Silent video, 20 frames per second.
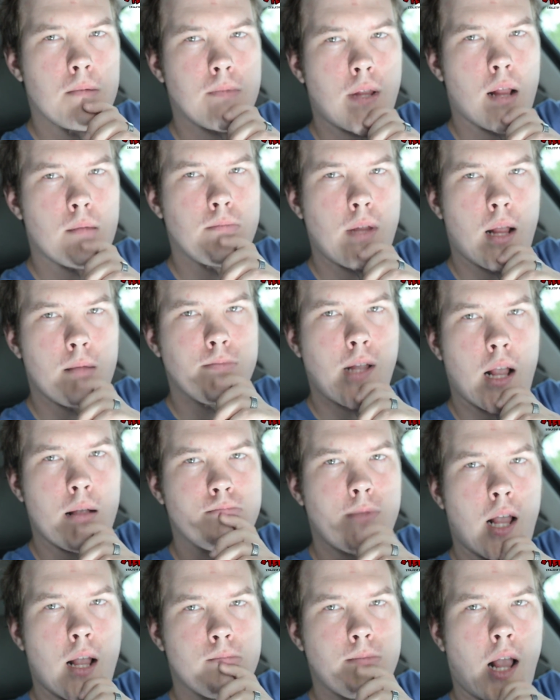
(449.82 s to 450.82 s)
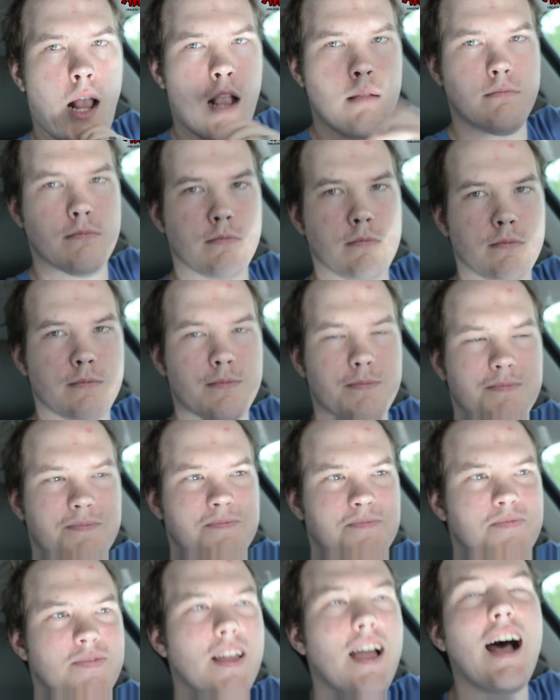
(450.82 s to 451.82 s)
May your dice roll. You can't move your
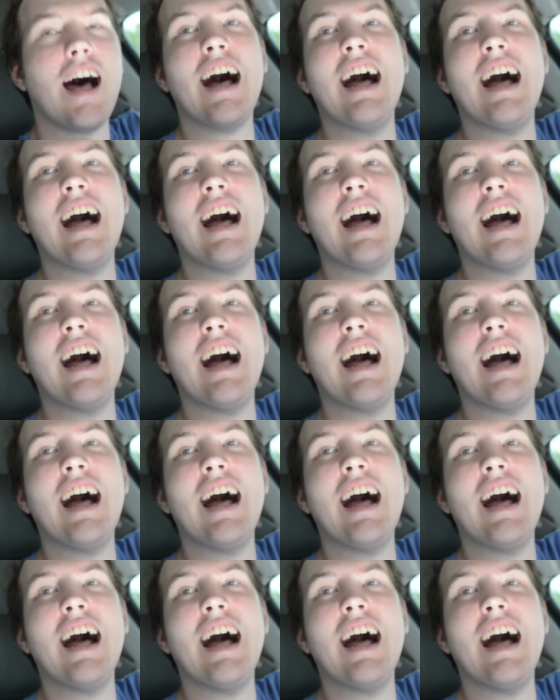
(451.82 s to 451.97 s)
own mouth.